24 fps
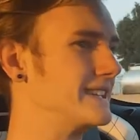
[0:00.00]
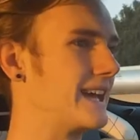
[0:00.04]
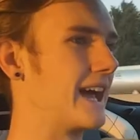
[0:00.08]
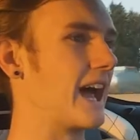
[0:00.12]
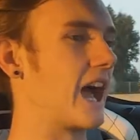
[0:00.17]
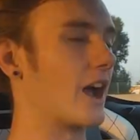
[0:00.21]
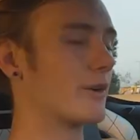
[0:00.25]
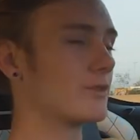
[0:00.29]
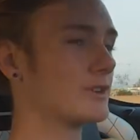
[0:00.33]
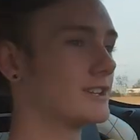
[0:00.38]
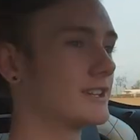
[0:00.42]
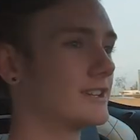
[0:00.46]

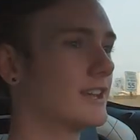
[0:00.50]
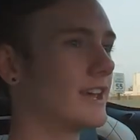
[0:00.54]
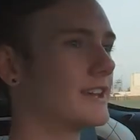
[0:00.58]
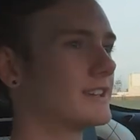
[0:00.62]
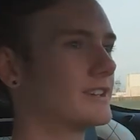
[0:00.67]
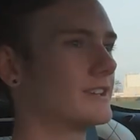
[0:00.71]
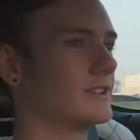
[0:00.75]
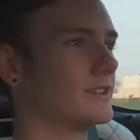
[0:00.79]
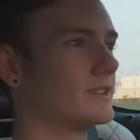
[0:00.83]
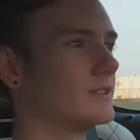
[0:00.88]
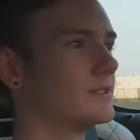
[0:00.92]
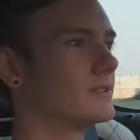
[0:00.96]
I really like
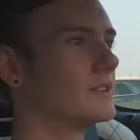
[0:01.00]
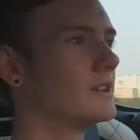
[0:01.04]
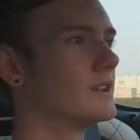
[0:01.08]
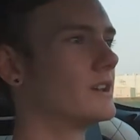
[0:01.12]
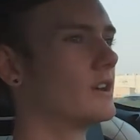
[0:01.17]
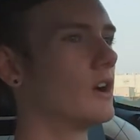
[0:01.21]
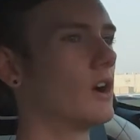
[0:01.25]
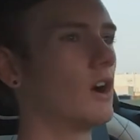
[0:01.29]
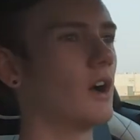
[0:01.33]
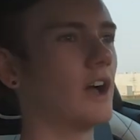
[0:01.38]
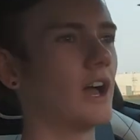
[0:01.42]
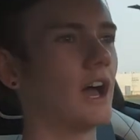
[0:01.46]
it.
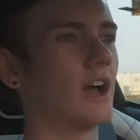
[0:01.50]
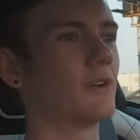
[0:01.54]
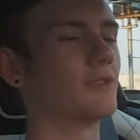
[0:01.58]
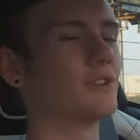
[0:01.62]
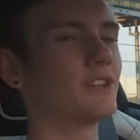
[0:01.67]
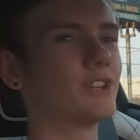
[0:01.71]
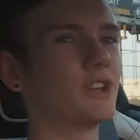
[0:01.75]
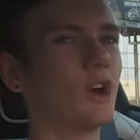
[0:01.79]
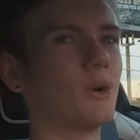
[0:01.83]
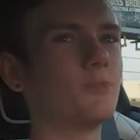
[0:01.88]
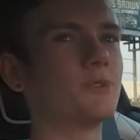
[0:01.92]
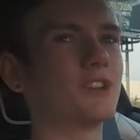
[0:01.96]
I
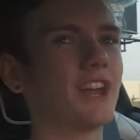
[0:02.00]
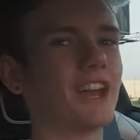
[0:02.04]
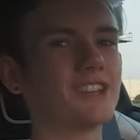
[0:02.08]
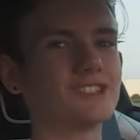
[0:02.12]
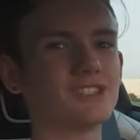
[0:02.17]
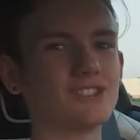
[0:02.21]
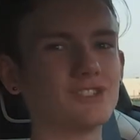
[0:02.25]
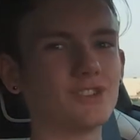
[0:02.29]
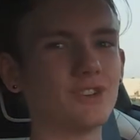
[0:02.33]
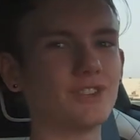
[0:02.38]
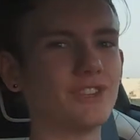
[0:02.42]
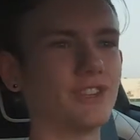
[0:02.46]
really hope you guys
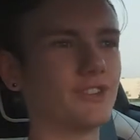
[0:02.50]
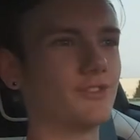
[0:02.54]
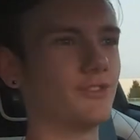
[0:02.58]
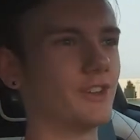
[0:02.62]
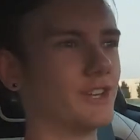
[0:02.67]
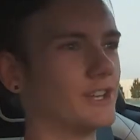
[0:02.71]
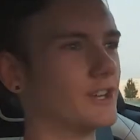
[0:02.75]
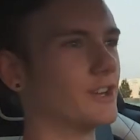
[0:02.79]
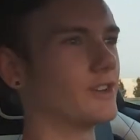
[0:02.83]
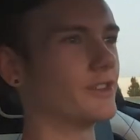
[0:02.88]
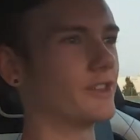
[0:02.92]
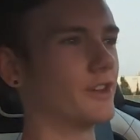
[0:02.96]
enjoyed this
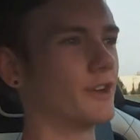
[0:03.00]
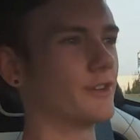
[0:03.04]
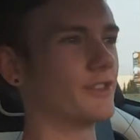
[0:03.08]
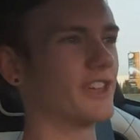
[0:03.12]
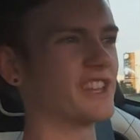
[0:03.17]
video though.